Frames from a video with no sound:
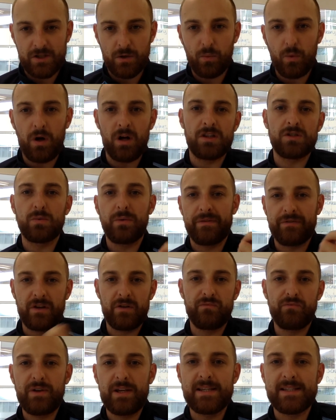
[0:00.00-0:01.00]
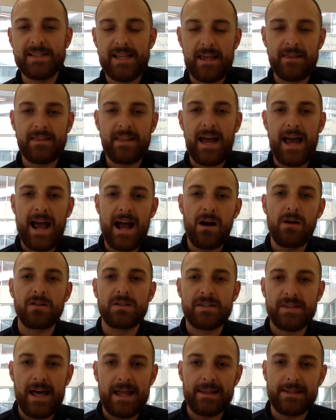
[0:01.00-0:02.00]
Waterworth can resend
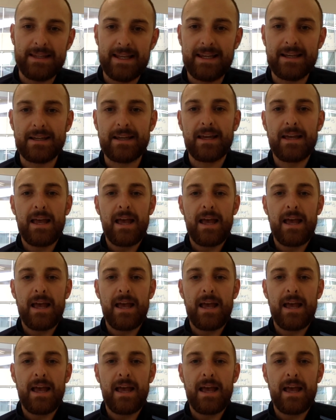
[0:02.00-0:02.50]
that link